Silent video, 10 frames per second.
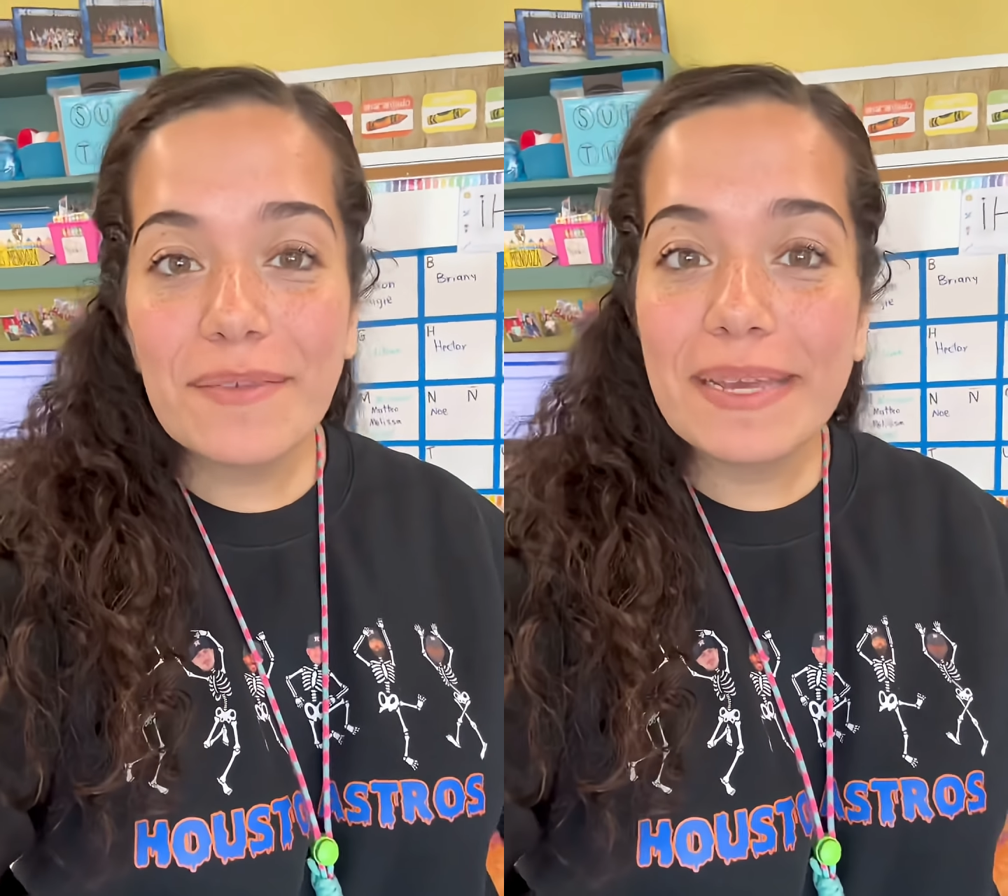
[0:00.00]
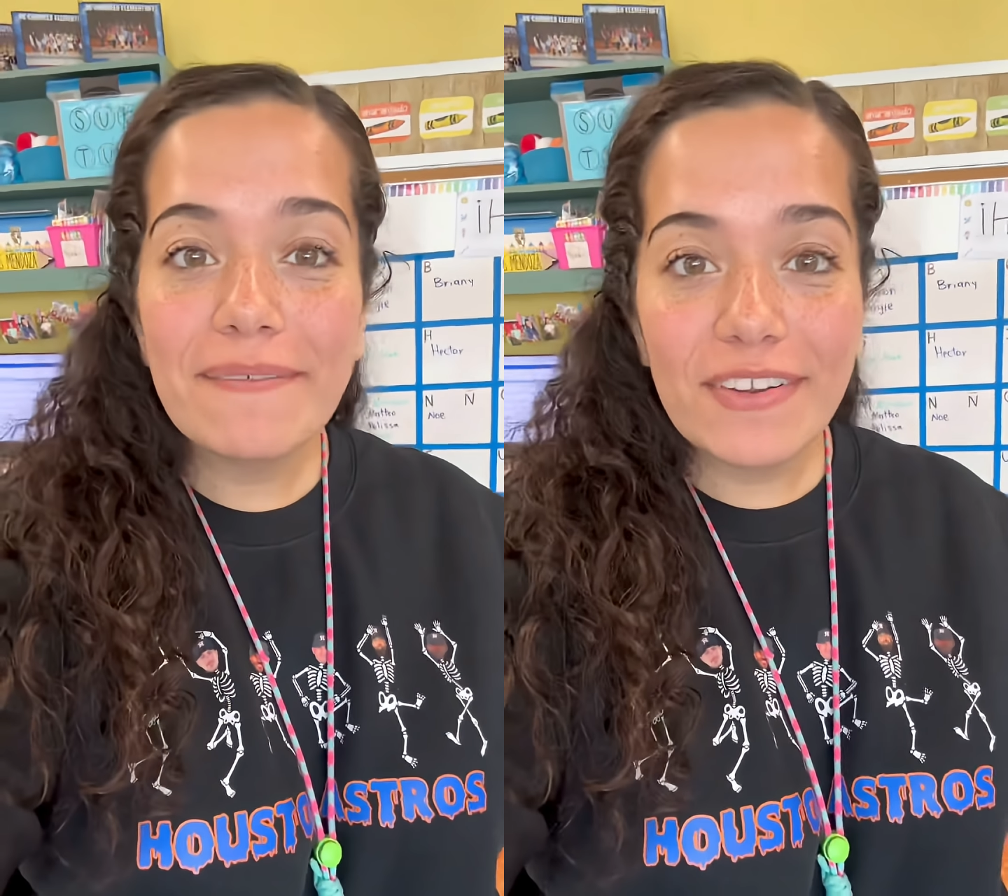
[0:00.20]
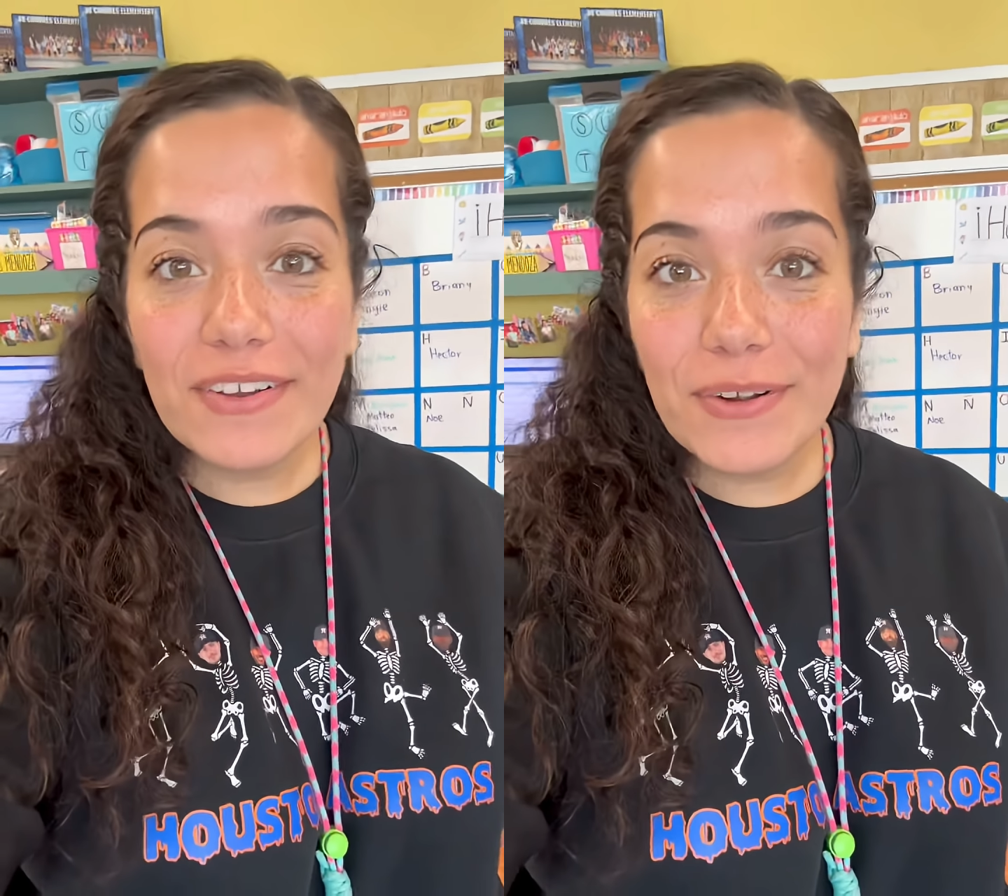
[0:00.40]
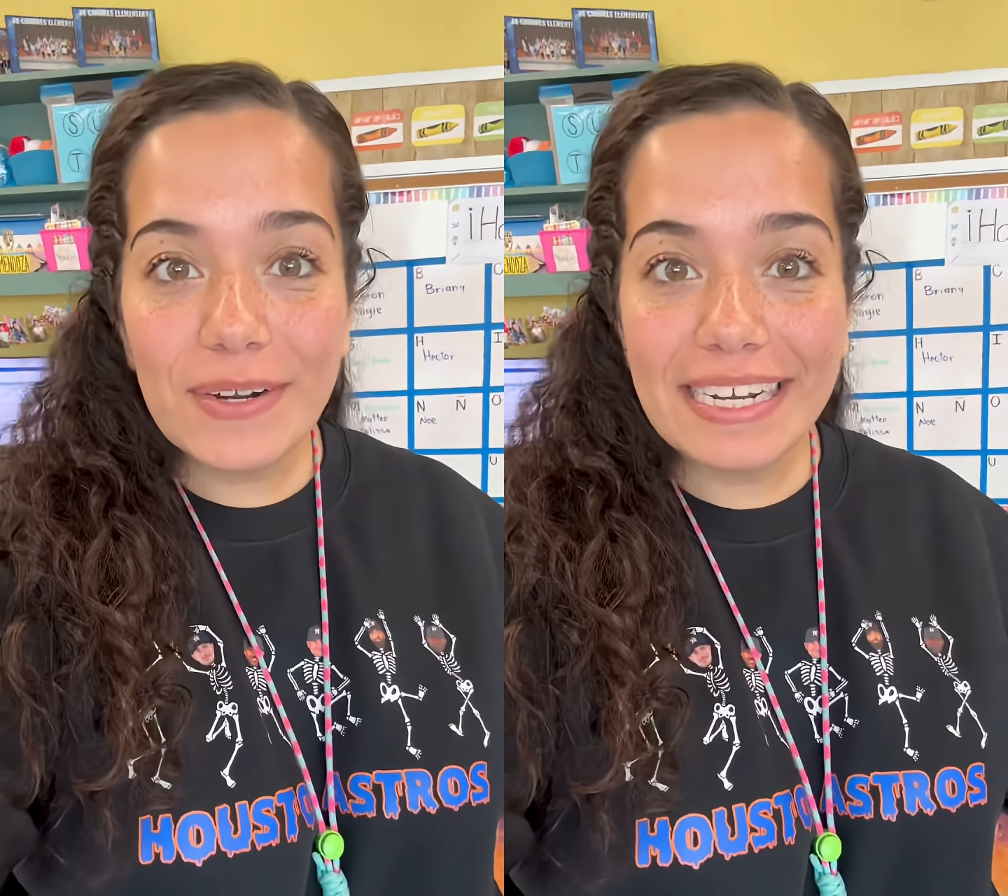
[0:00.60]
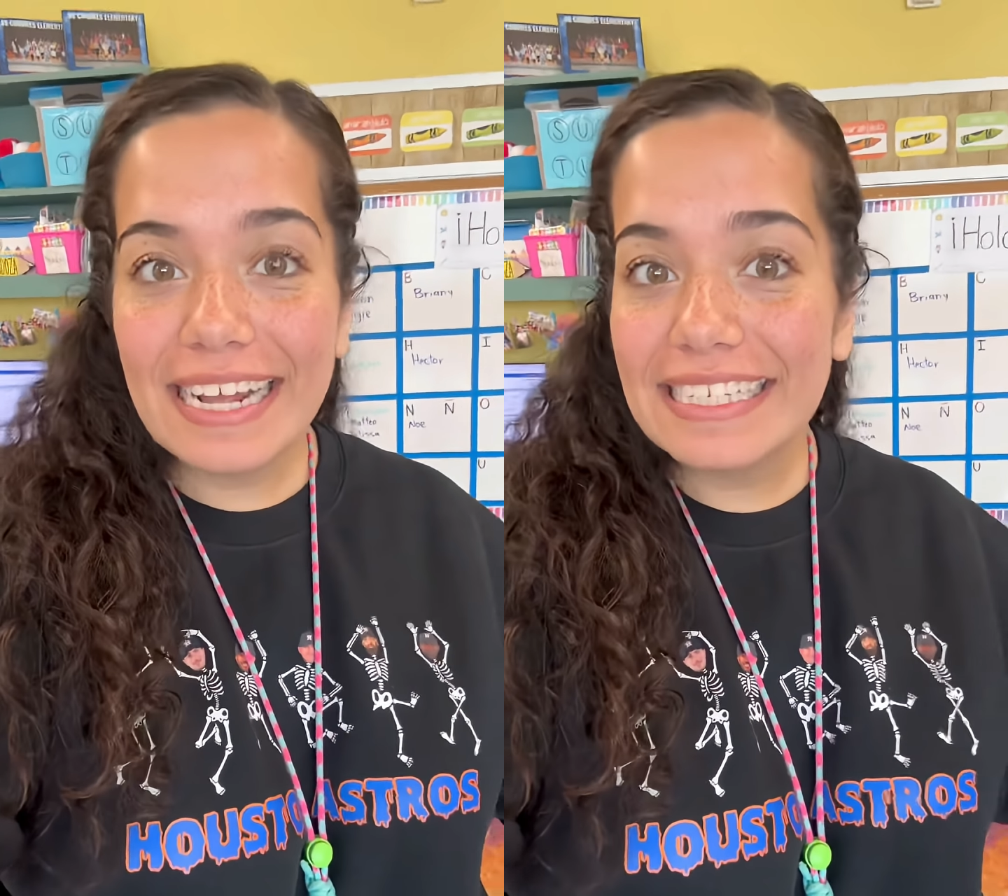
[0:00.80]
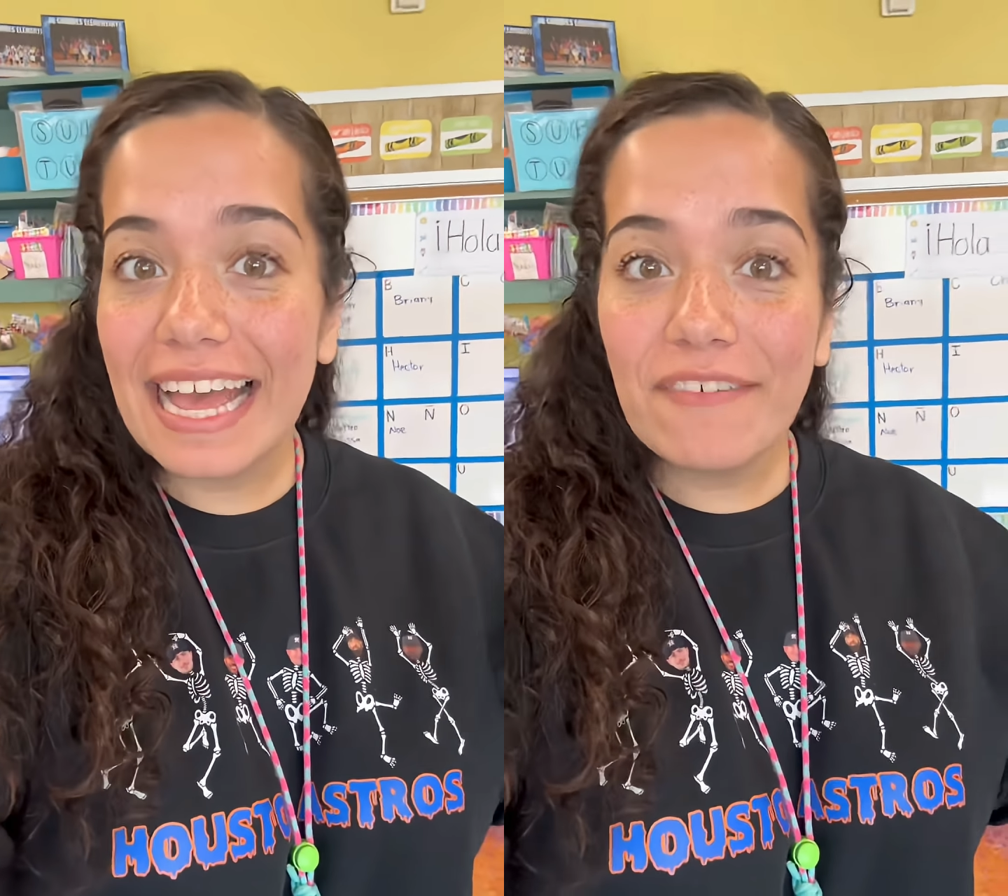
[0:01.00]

to be very organized,